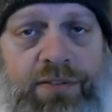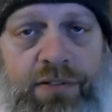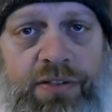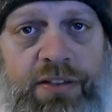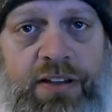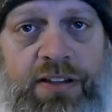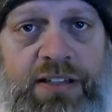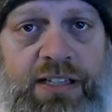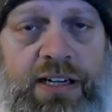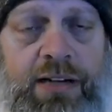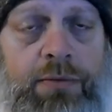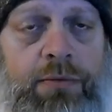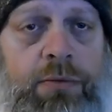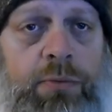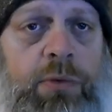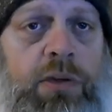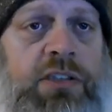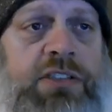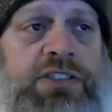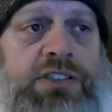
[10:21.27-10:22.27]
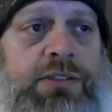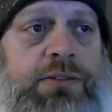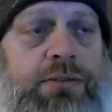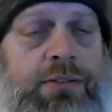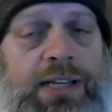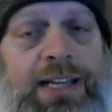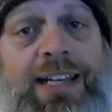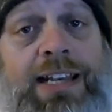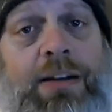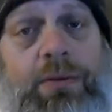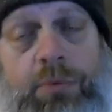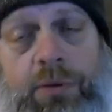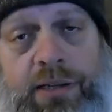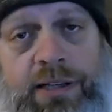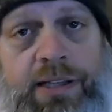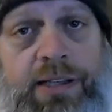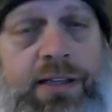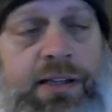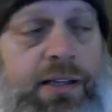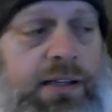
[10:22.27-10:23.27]
thought that I would watch
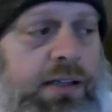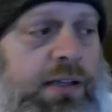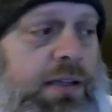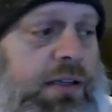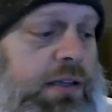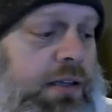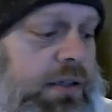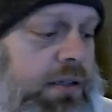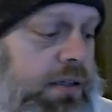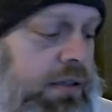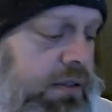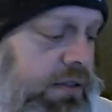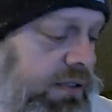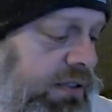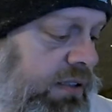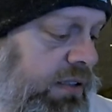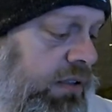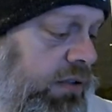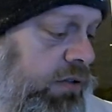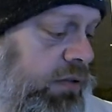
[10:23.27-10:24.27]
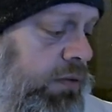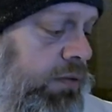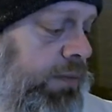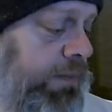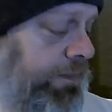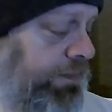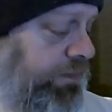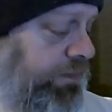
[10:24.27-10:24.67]
anyway. So,